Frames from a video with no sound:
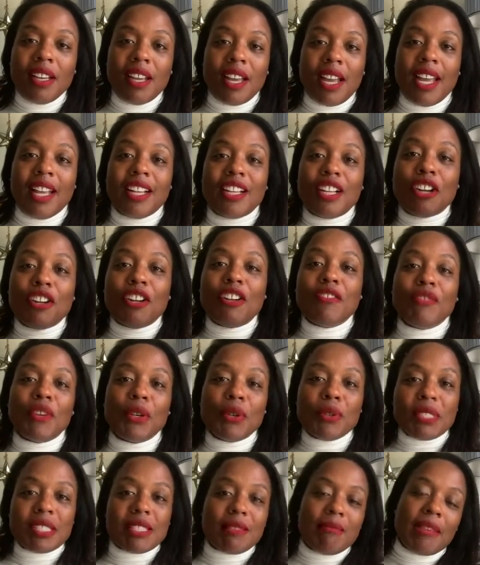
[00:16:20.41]
And go to
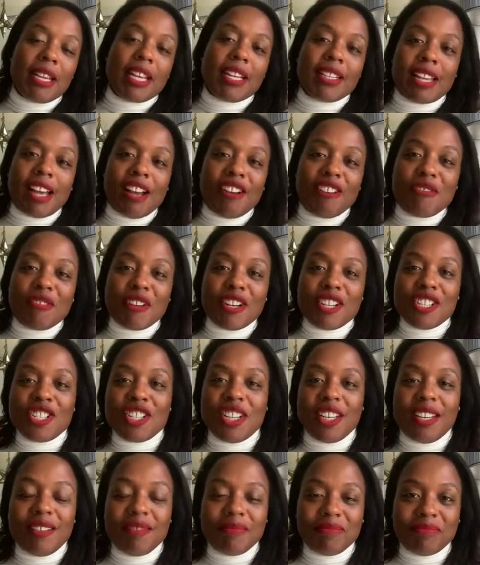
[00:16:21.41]

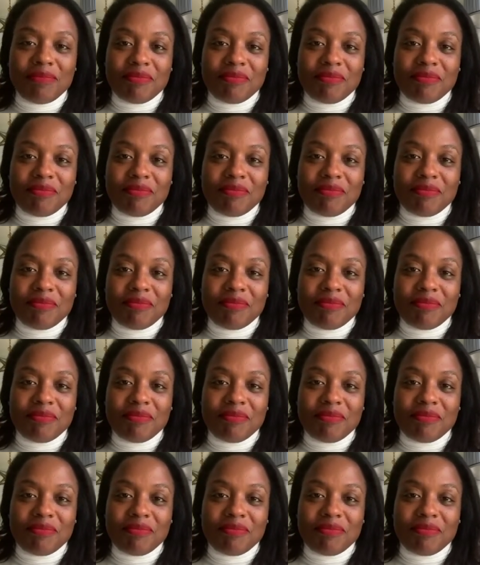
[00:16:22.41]
votetamika.org.